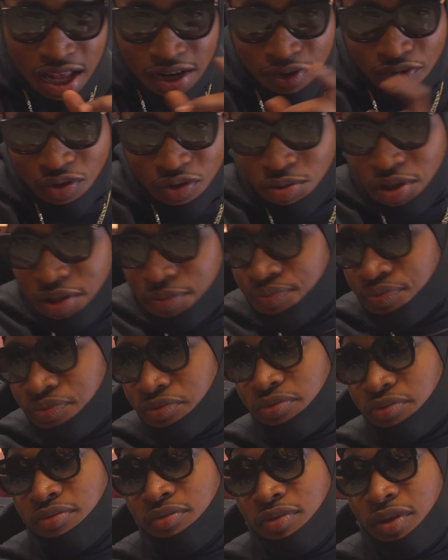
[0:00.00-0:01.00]
a lot of, for me,
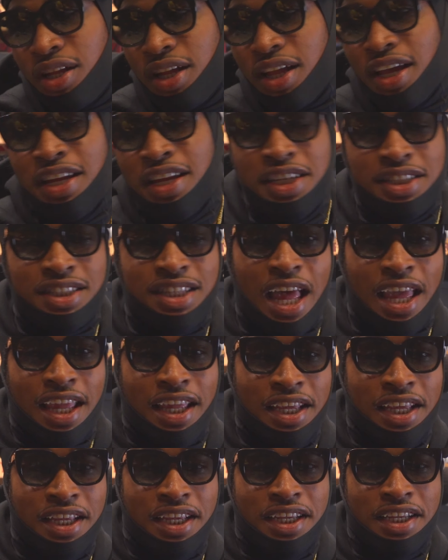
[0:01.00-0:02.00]
but it's
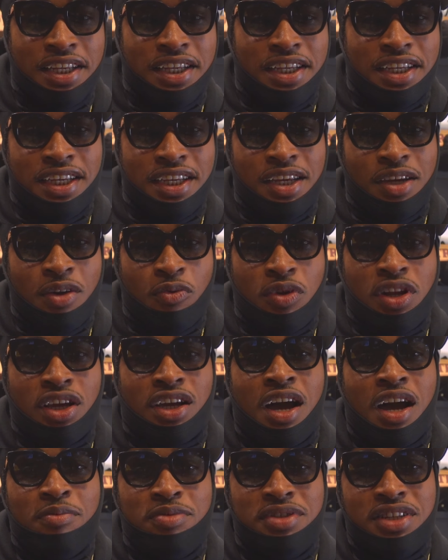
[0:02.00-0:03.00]
like, when
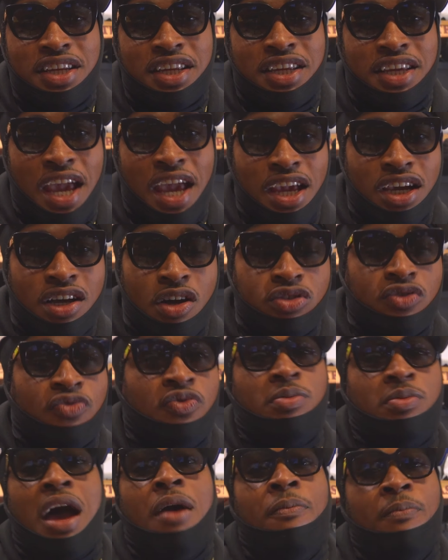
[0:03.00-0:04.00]
it comes to the gang culture,
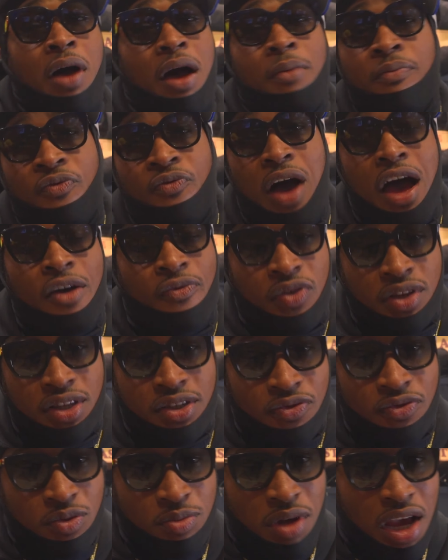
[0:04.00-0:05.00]
for me, I'm I'm five
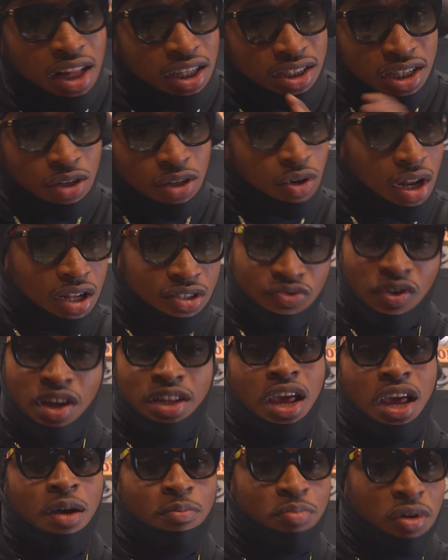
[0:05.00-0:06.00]
fifty. For me, I'll let y'all know that's
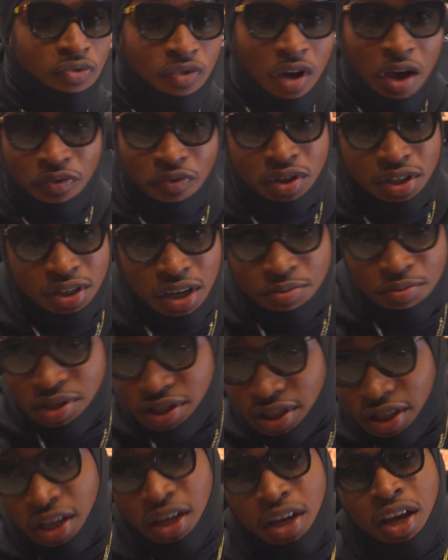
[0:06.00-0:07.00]
right now. I'm big five fifty. I'm
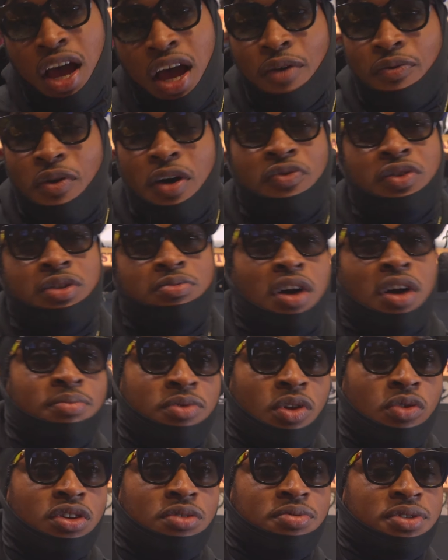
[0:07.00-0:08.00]
six, five fifty, but
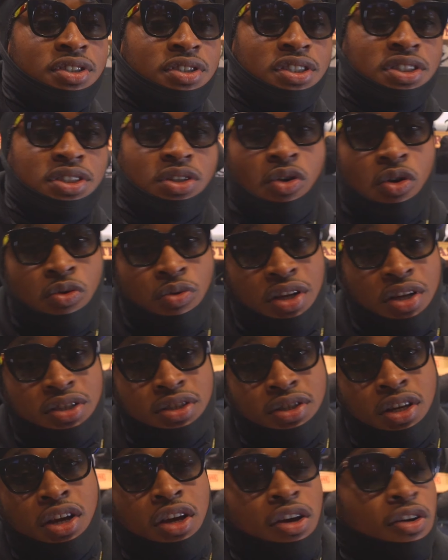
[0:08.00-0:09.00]
I'm throwing up sixty
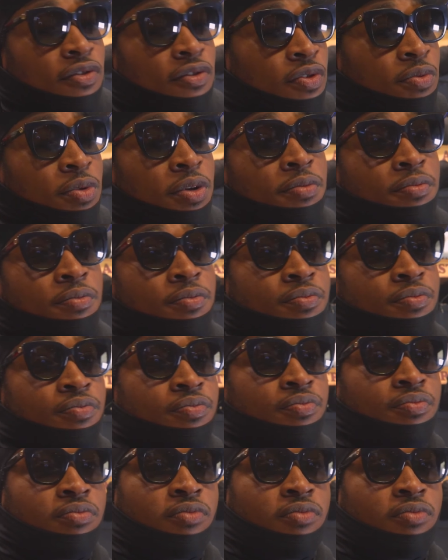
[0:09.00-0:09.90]
always. What's that mean?